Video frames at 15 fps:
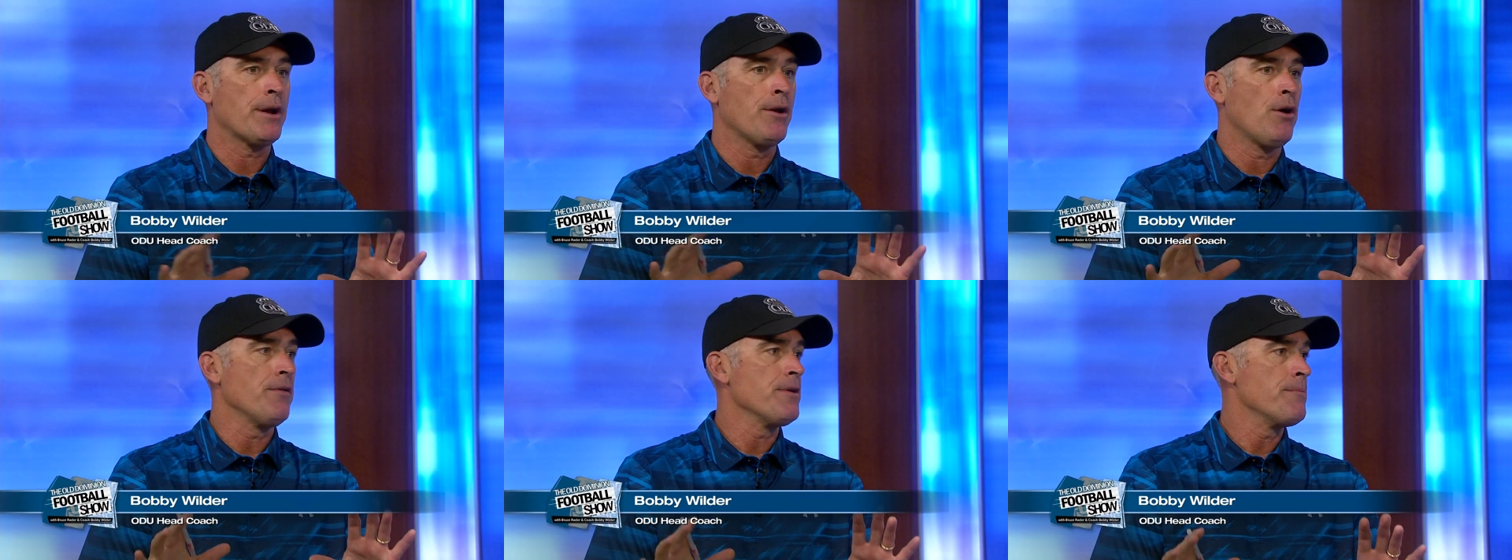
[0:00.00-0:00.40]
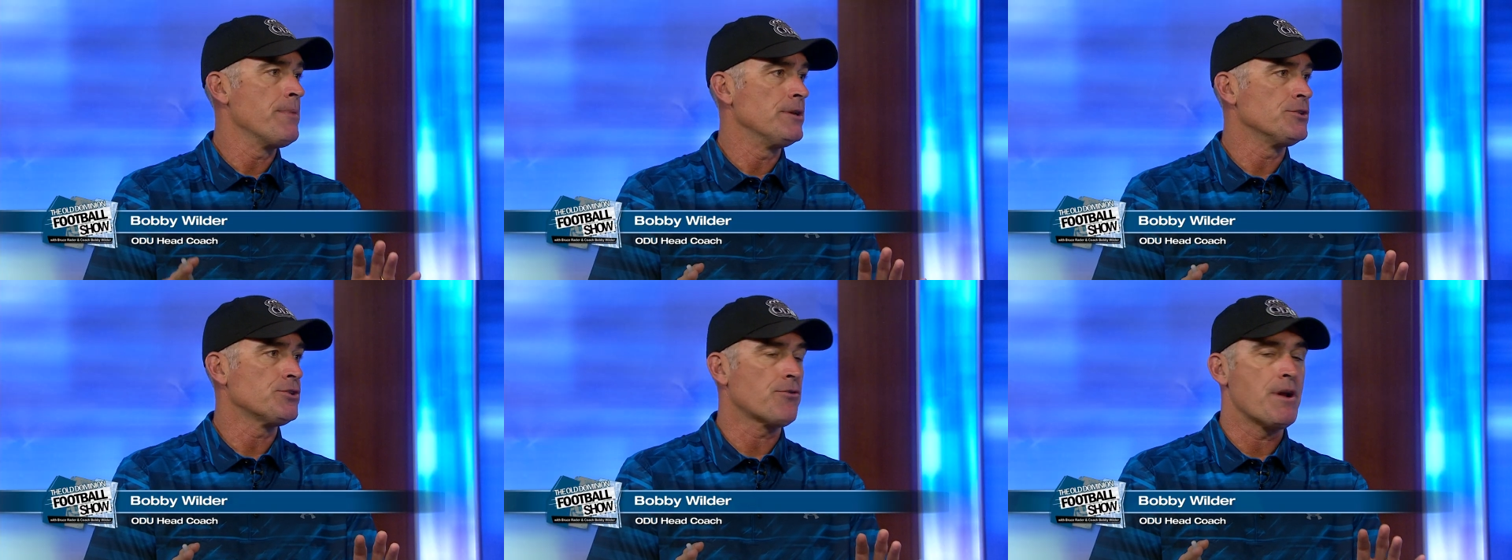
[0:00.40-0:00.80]
and all the
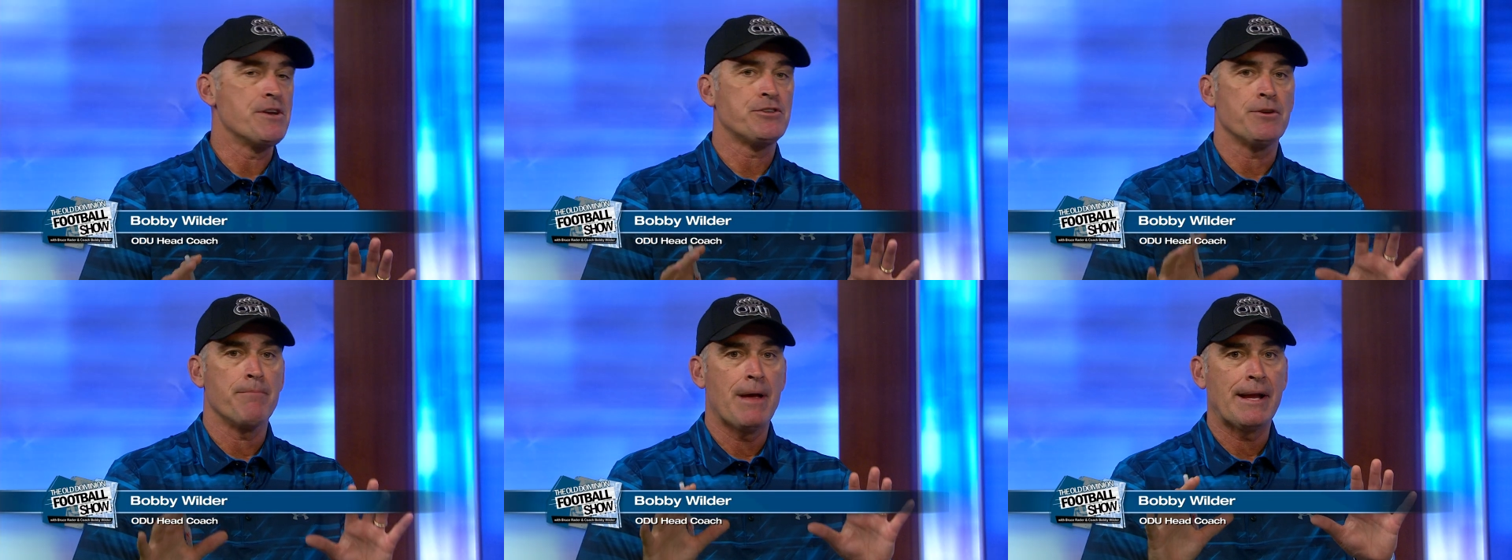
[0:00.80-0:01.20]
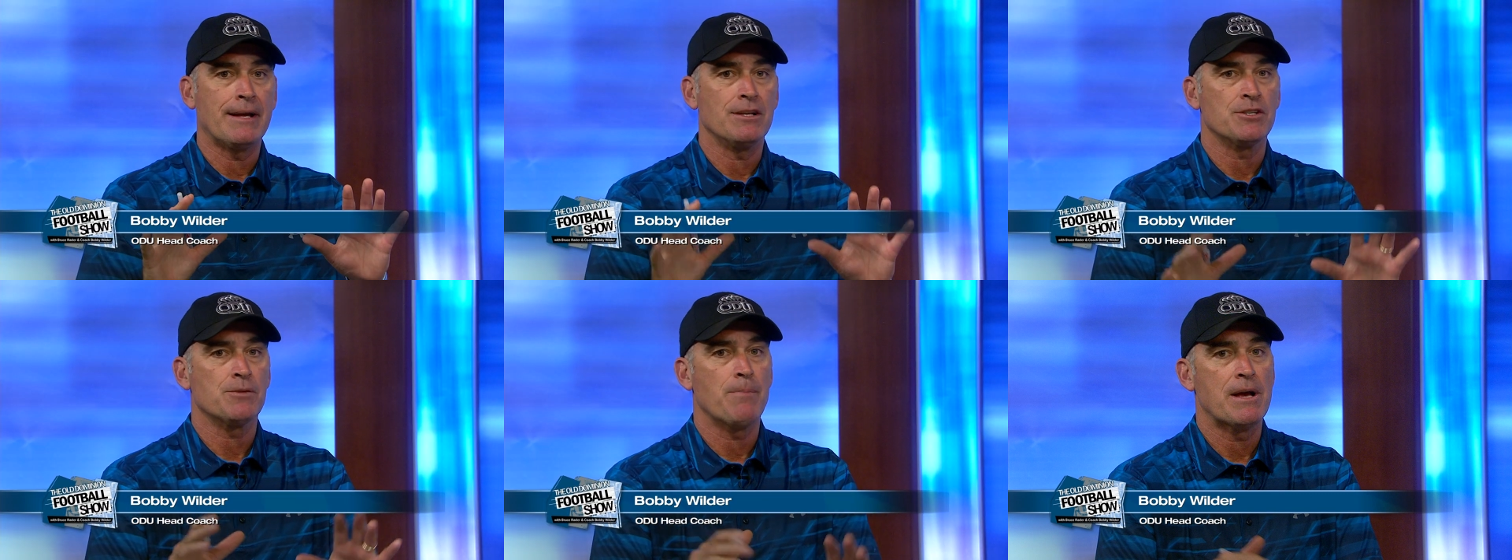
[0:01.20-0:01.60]
administration make
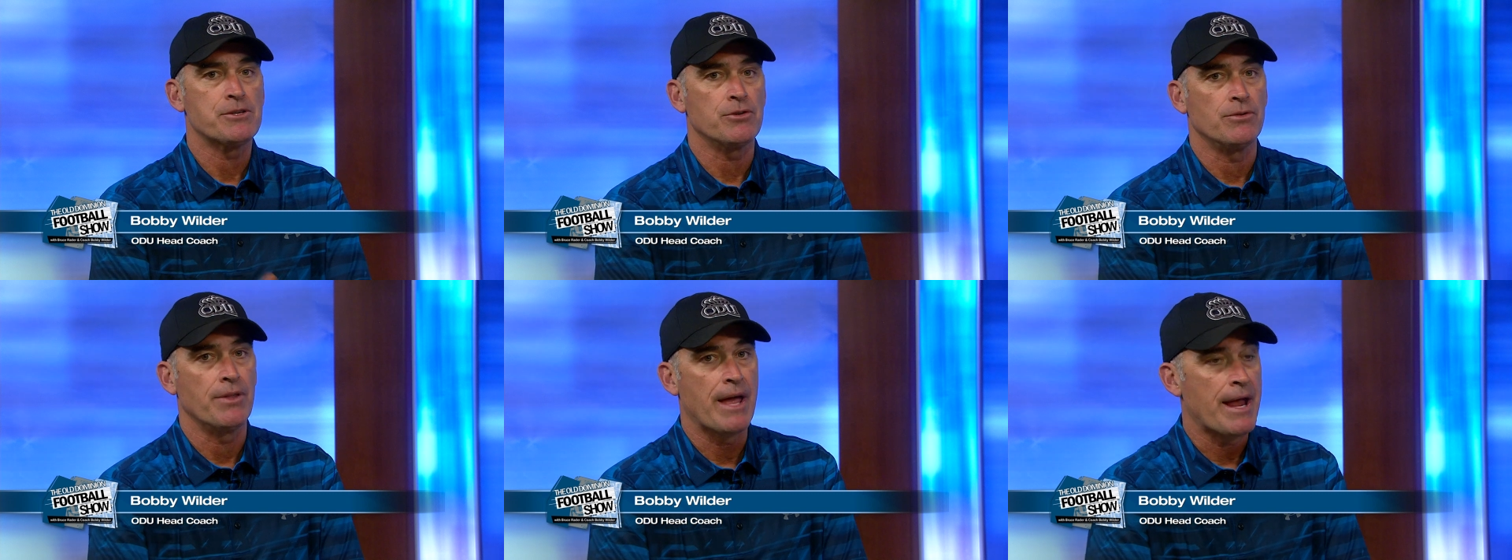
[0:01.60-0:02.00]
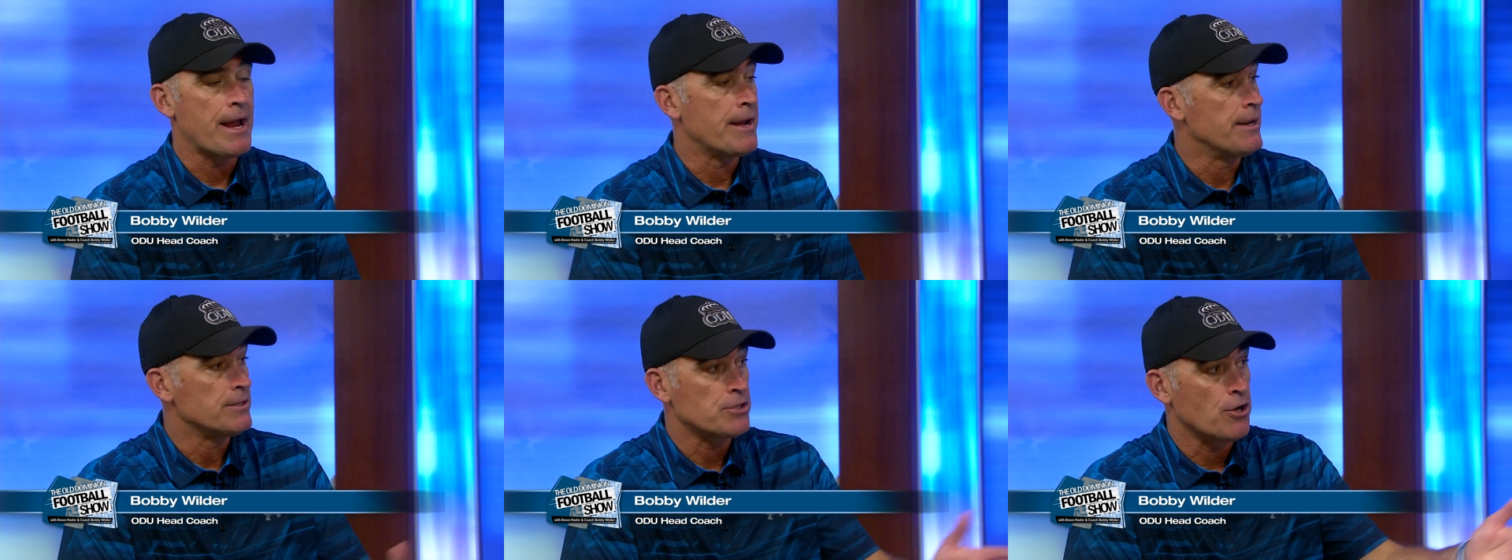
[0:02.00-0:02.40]
it a special day,
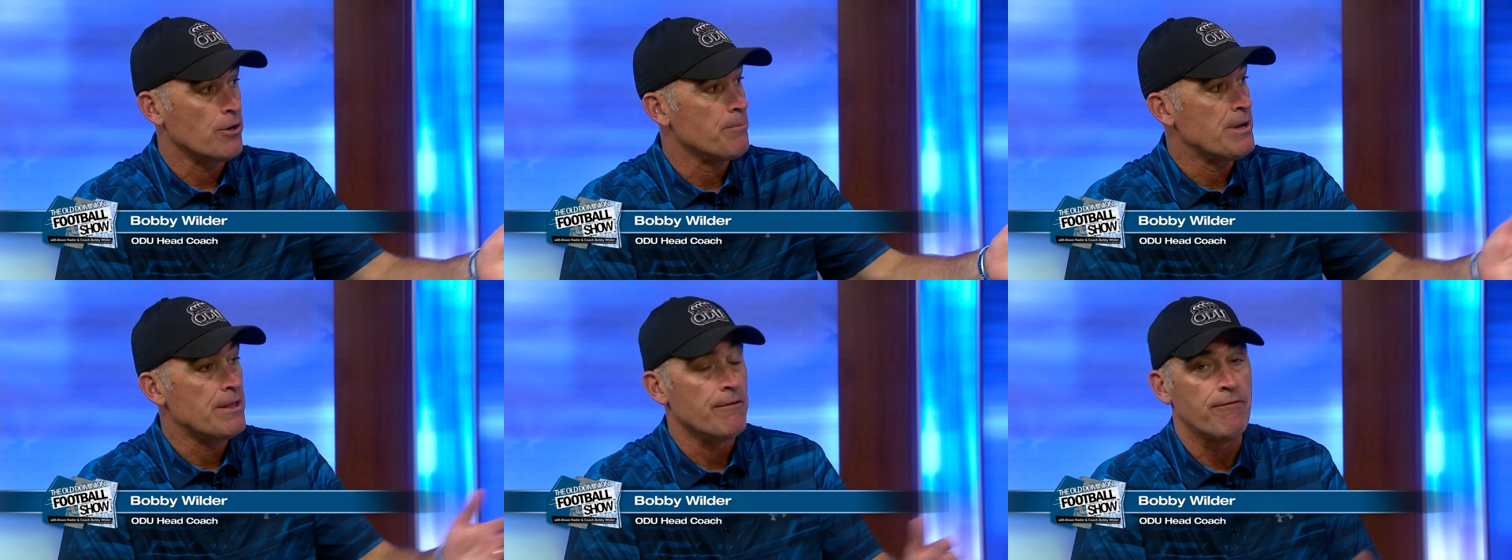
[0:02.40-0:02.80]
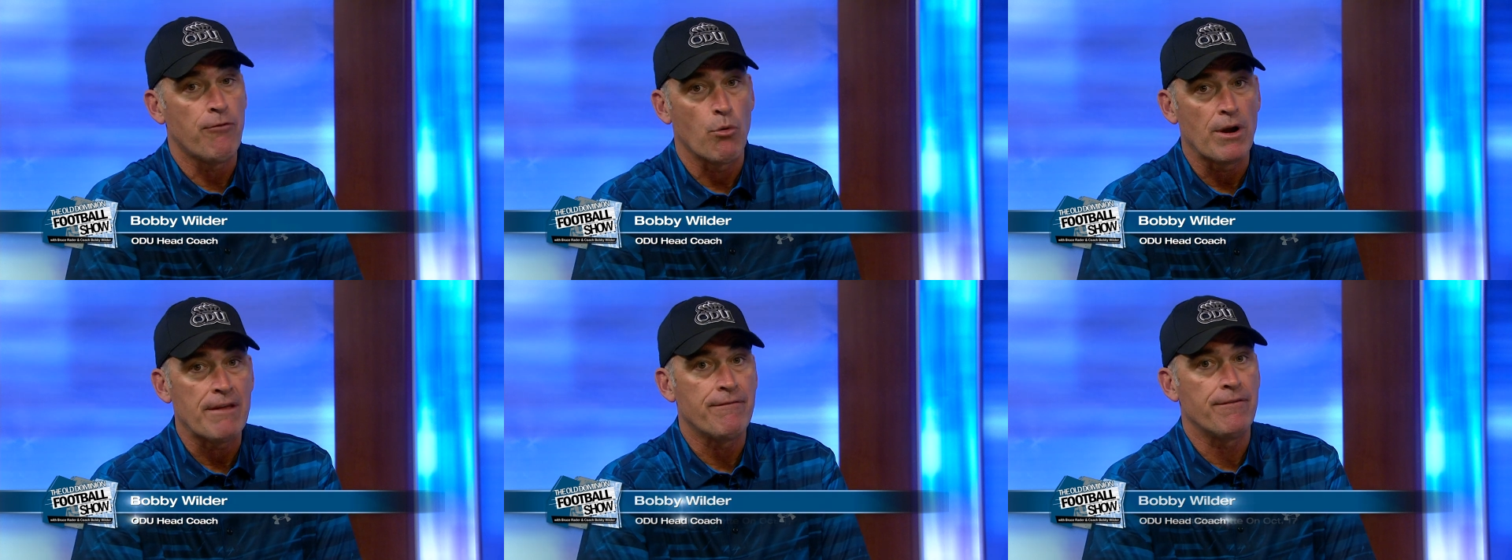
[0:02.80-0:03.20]
and it's going to be the
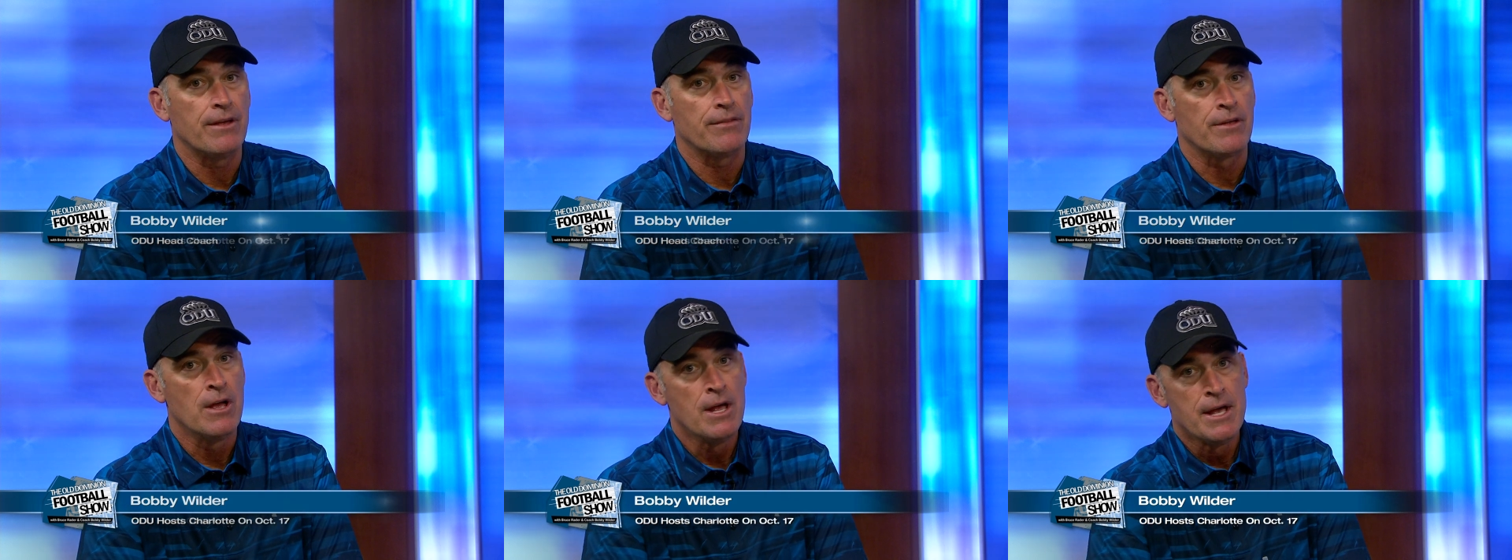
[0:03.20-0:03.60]
45th